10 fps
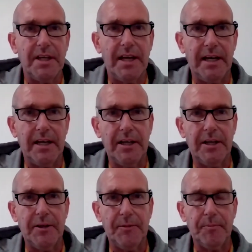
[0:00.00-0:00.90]

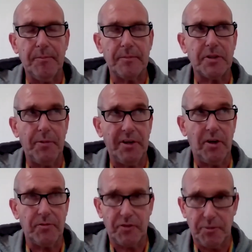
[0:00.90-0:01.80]
um, going
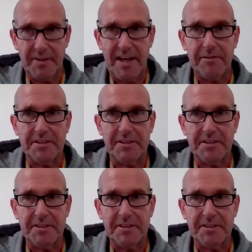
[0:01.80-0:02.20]
on some of their